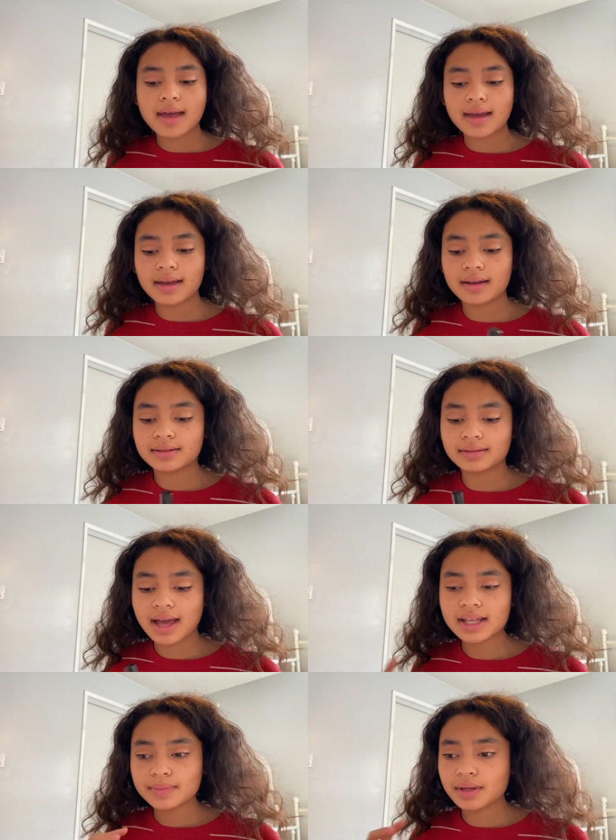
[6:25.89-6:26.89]
And
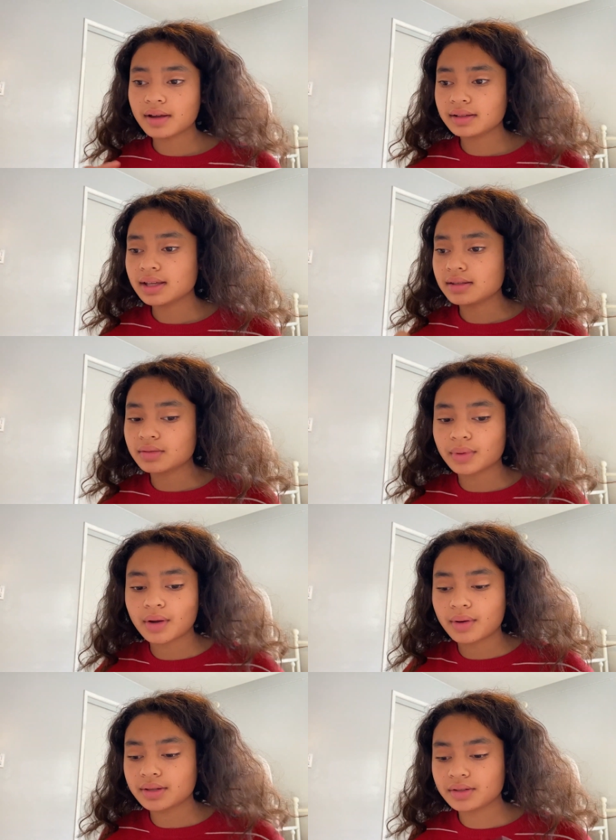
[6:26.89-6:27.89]
last but not least, we're
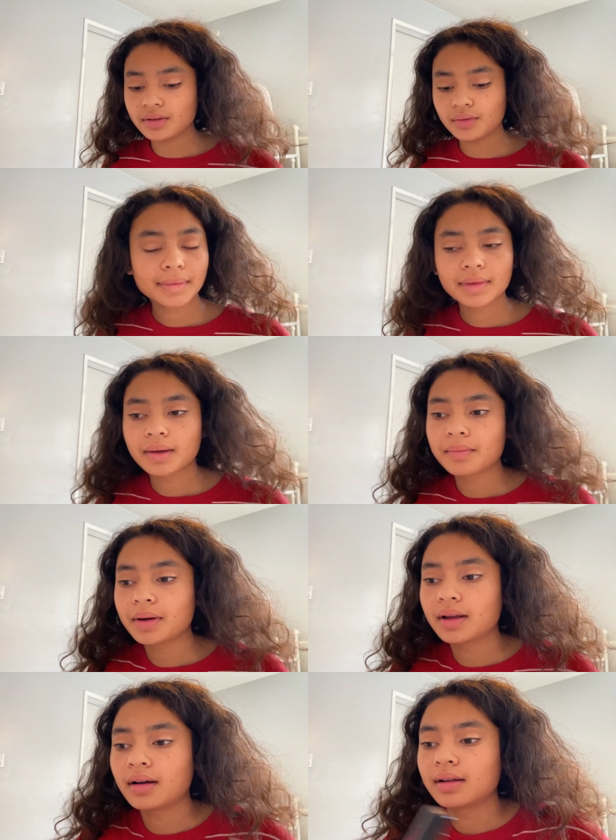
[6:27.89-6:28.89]
going to
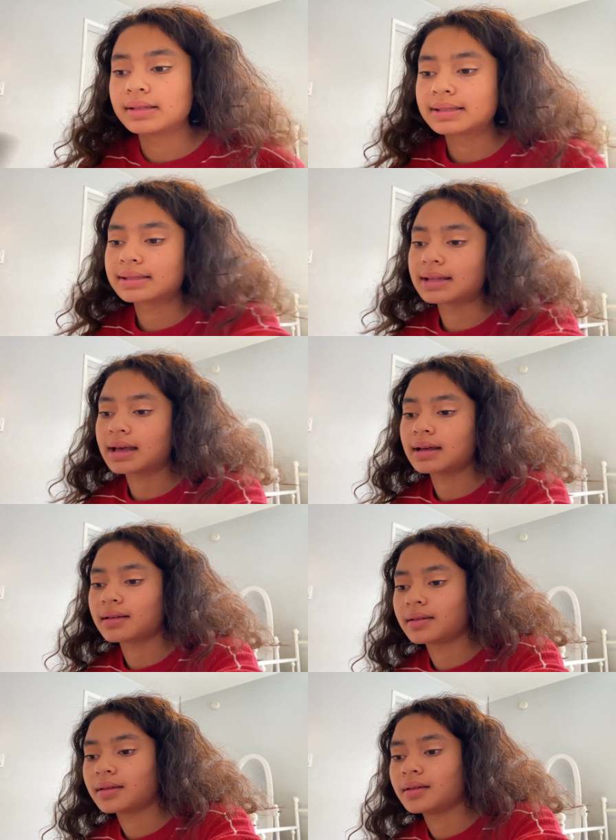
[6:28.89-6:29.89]
put on
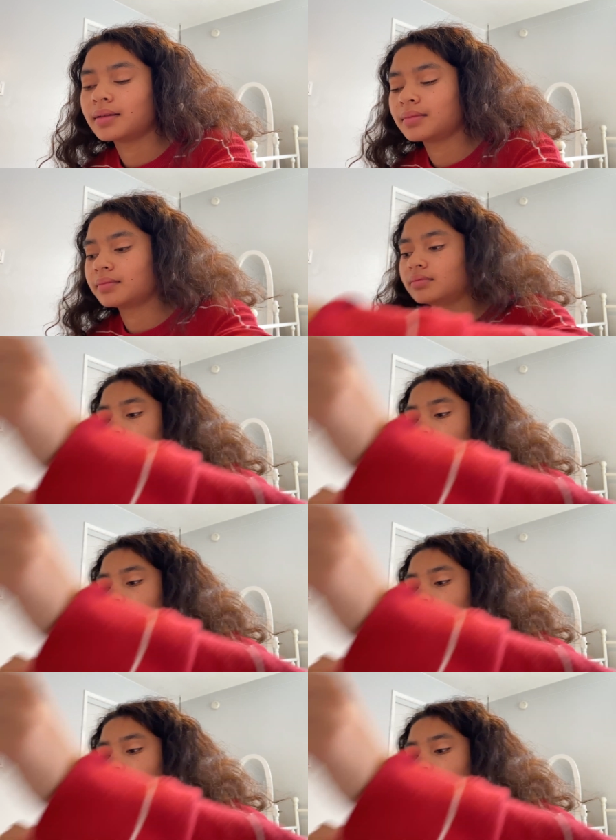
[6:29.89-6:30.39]
some